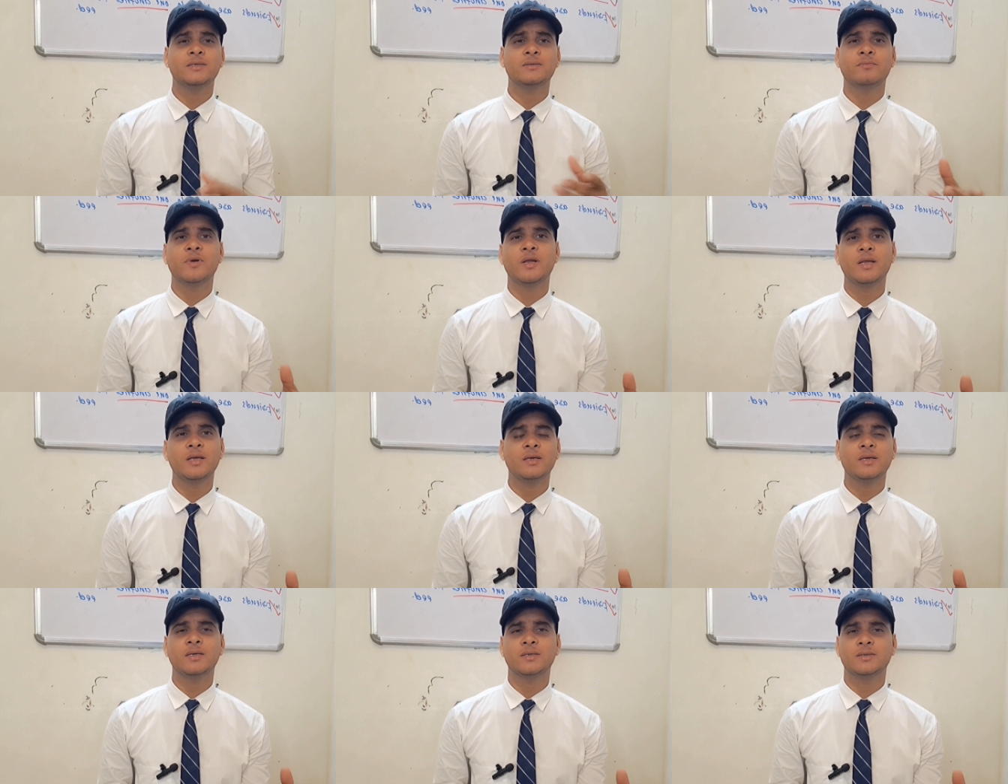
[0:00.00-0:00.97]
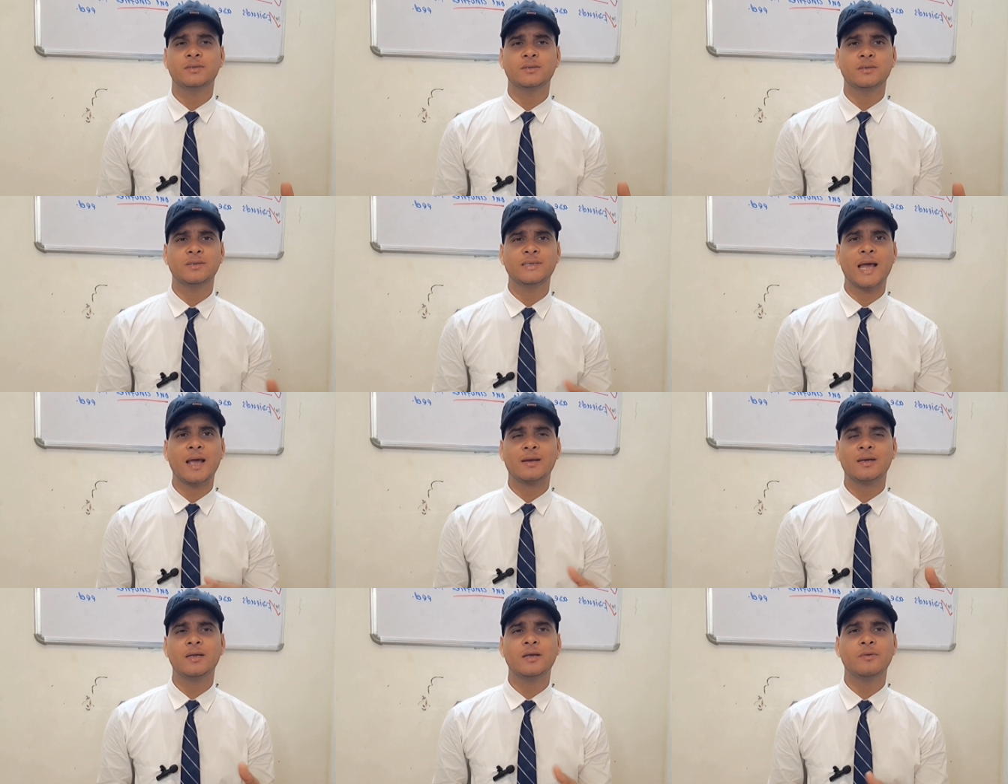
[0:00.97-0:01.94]
its meaning is
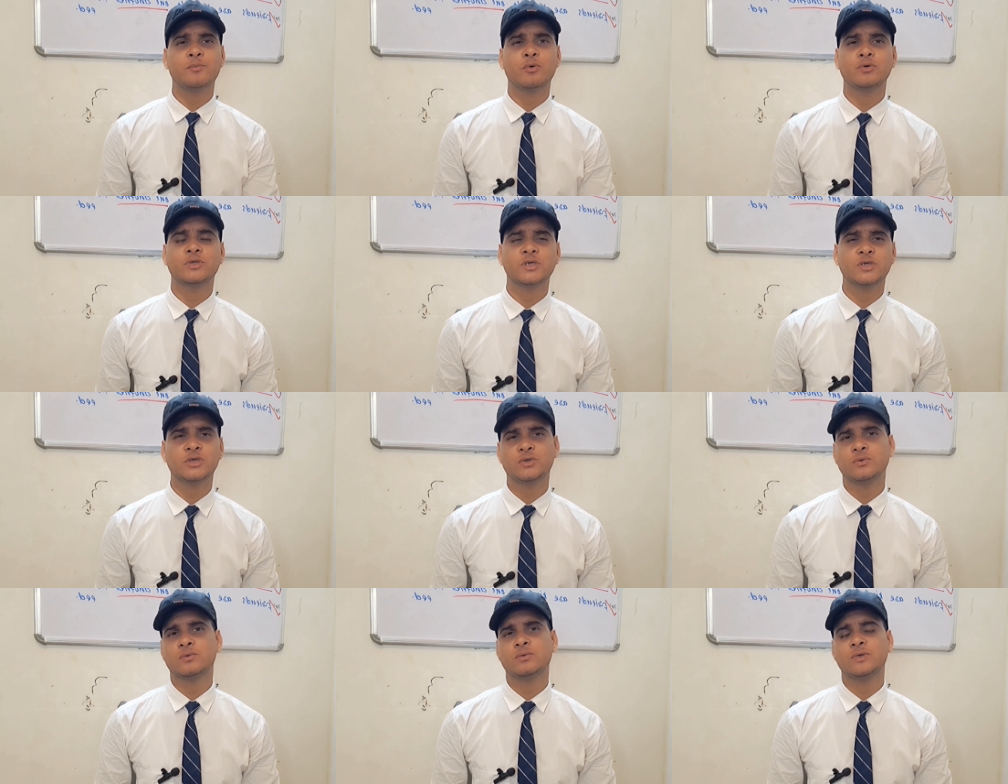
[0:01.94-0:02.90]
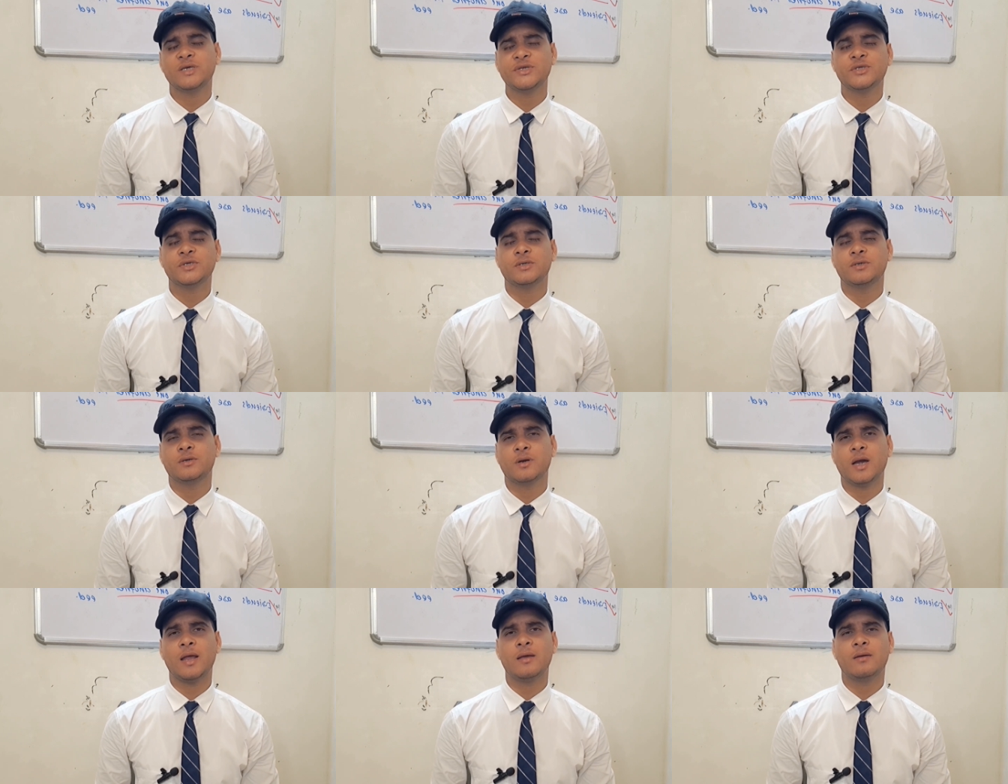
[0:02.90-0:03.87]
directly opposite to each
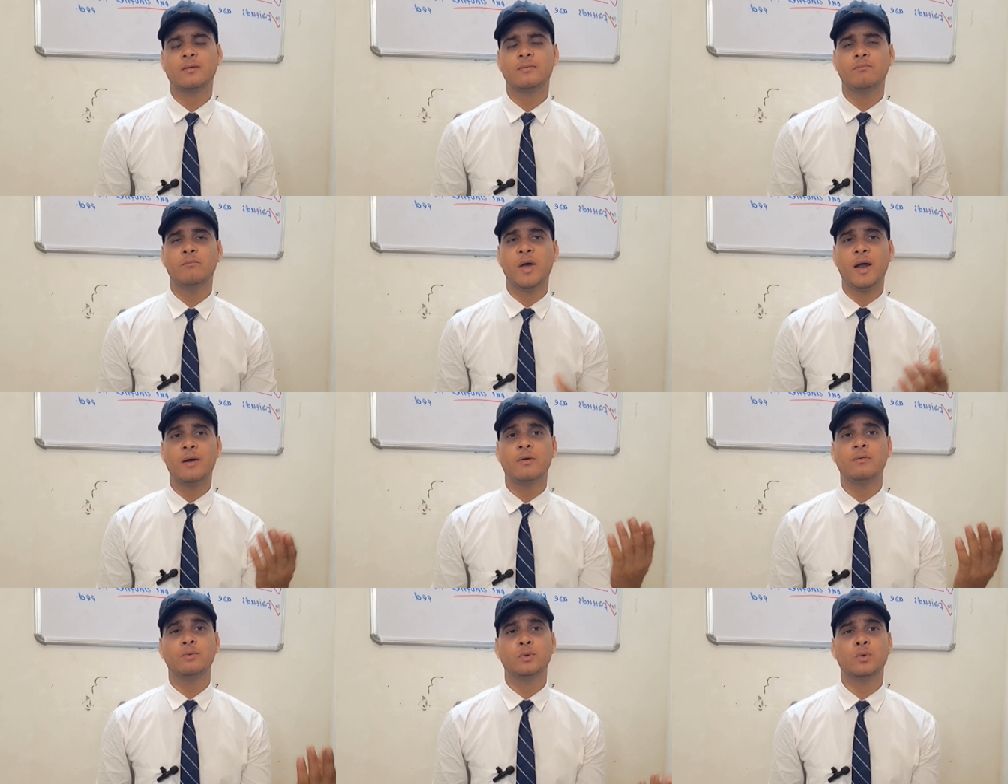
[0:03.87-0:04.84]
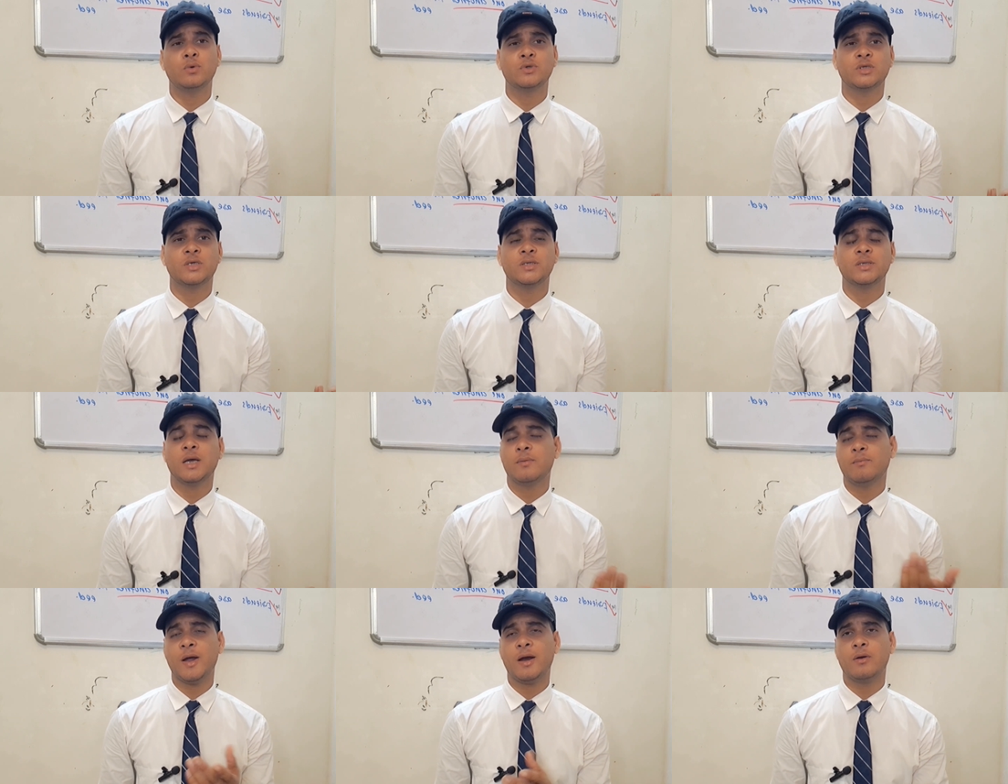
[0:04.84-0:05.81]
other, like bed of roses
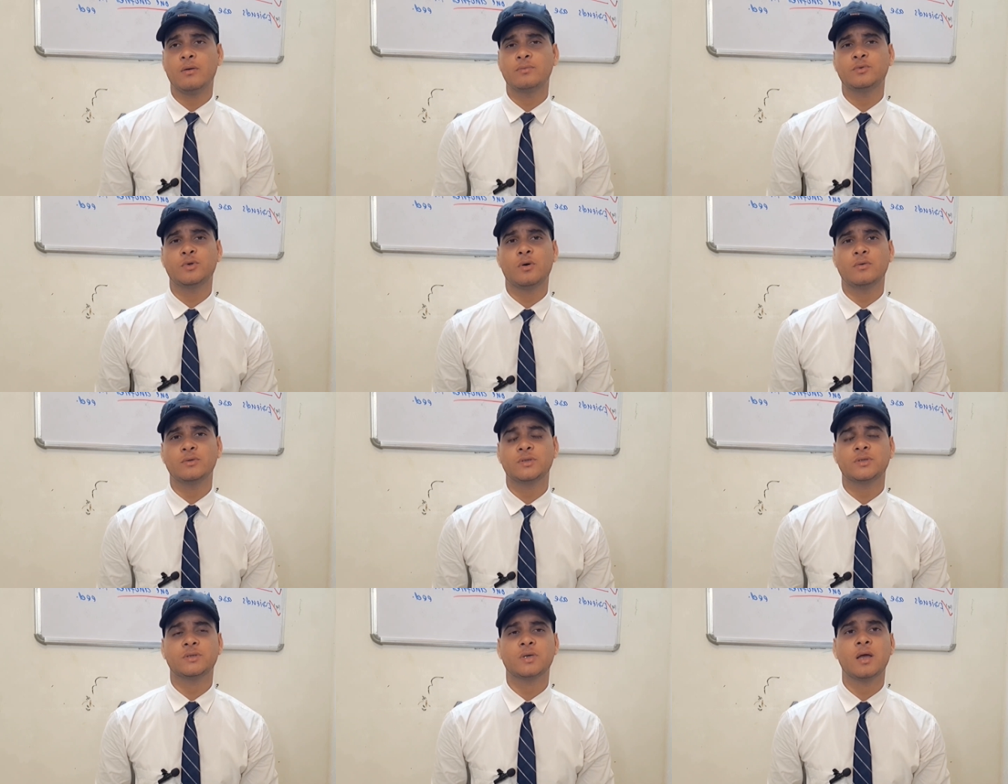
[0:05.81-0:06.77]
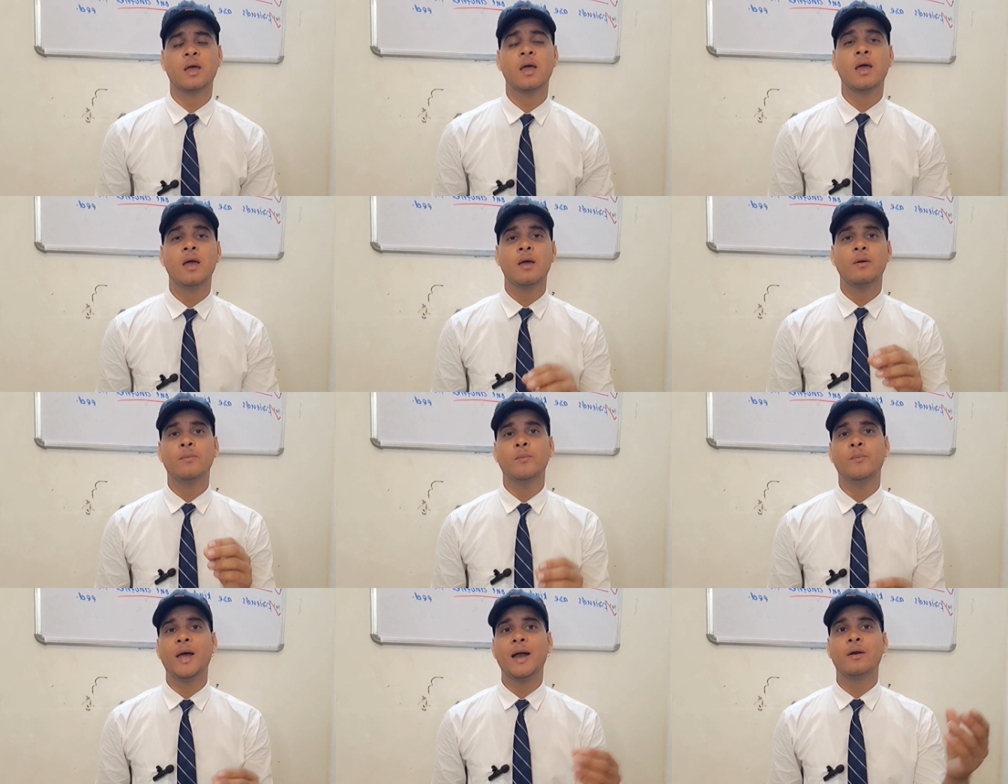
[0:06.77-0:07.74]
and bed of thorns.
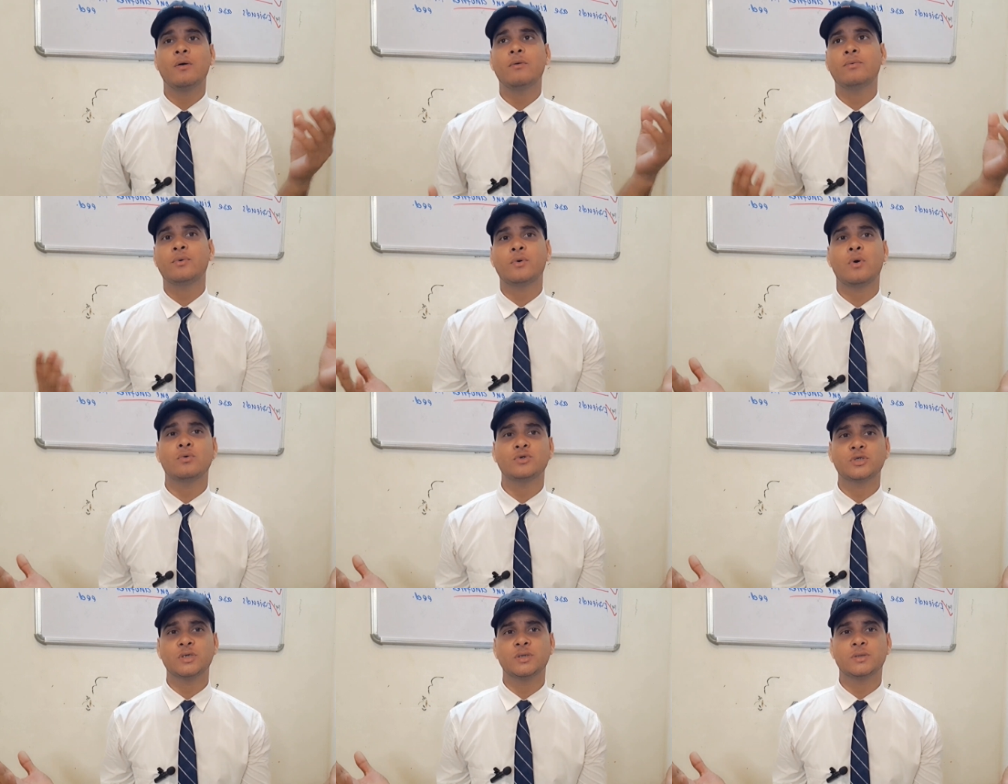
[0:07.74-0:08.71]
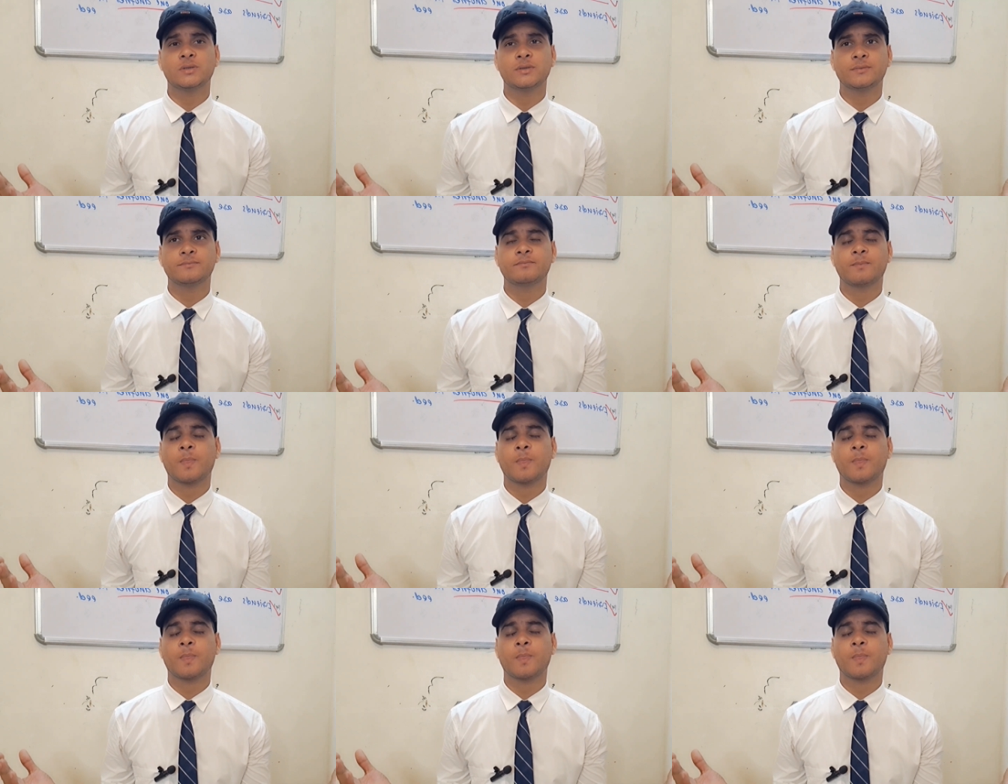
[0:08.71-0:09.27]
Bed of roses.